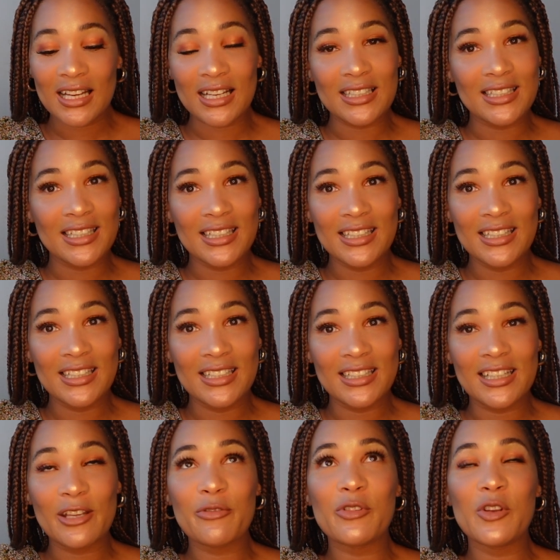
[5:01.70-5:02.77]
Honey,
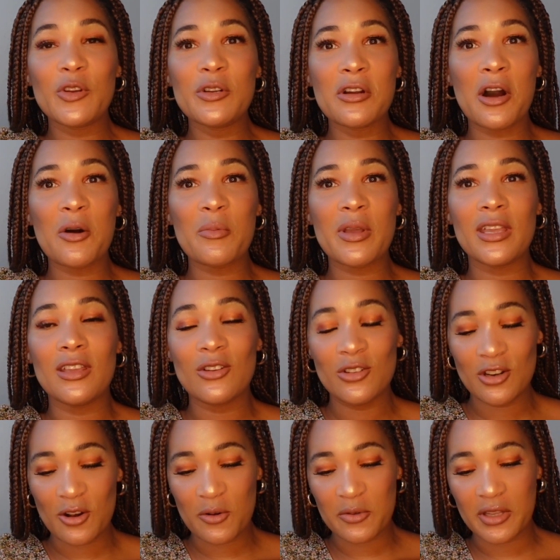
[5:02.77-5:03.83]
if you know me, you
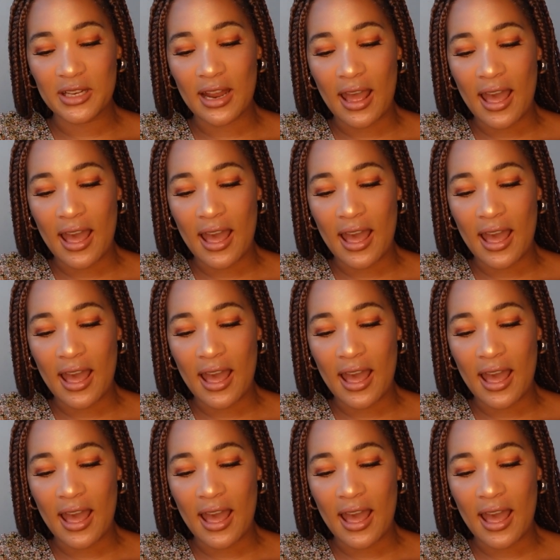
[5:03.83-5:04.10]
know that